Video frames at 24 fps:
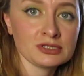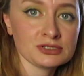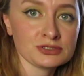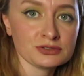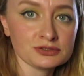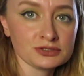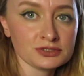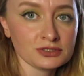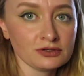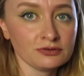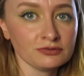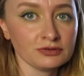It's
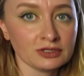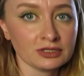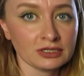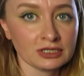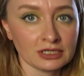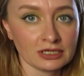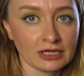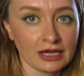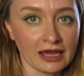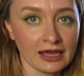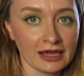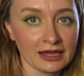also
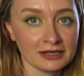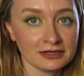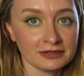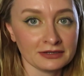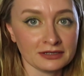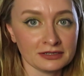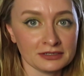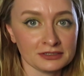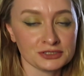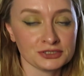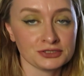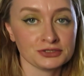really
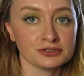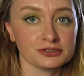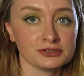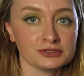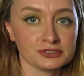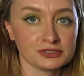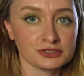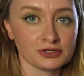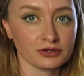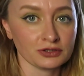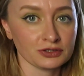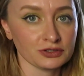handy to
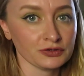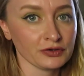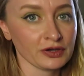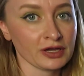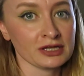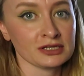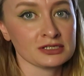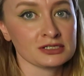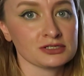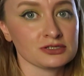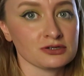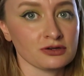soak your
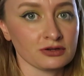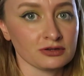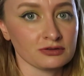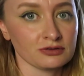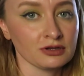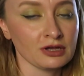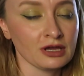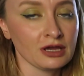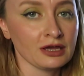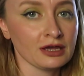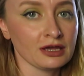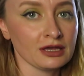air
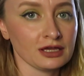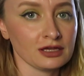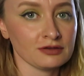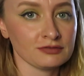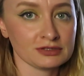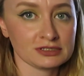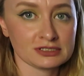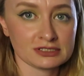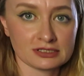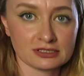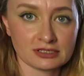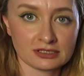stone, if
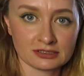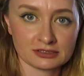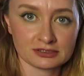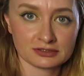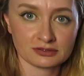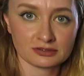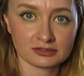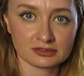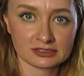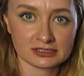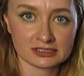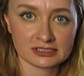it's the
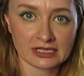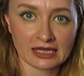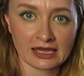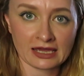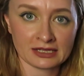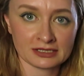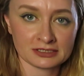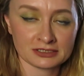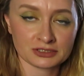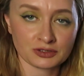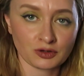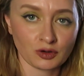sort of
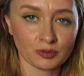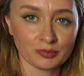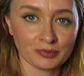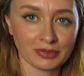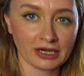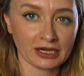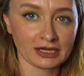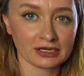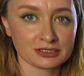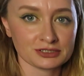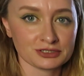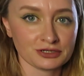sand
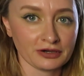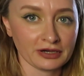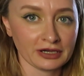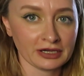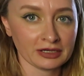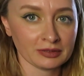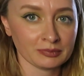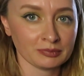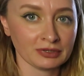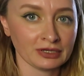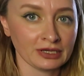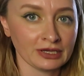compact
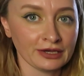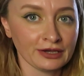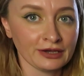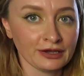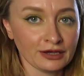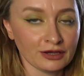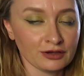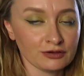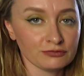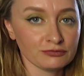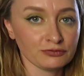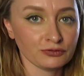type,
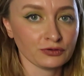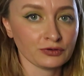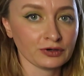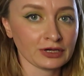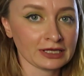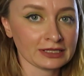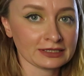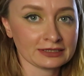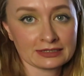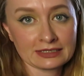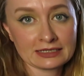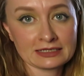for
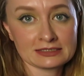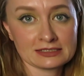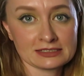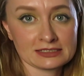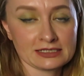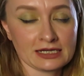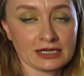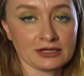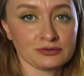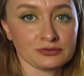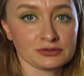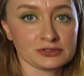at least
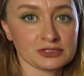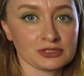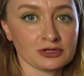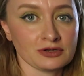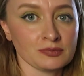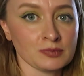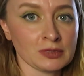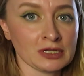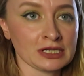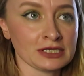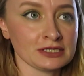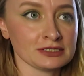10 or
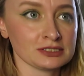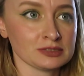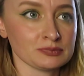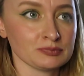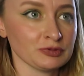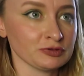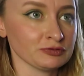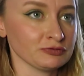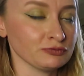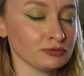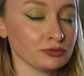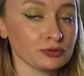so minutes
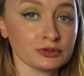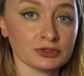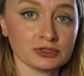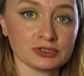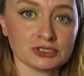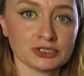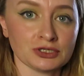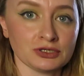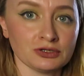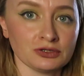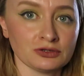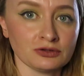before you
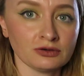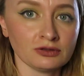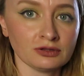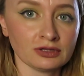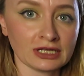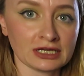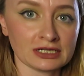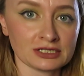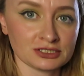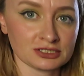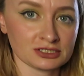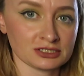turn it on.
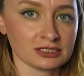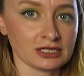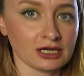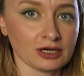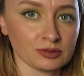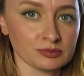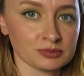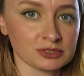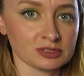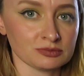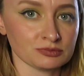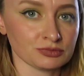That just
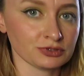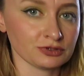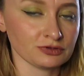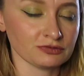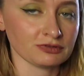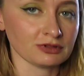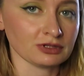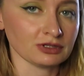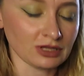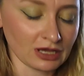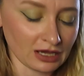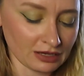helps
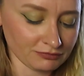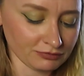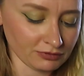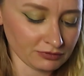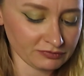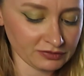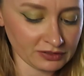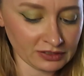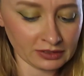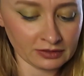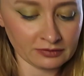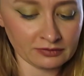improve the life
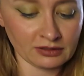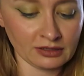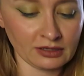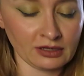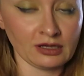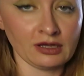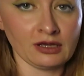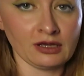of it.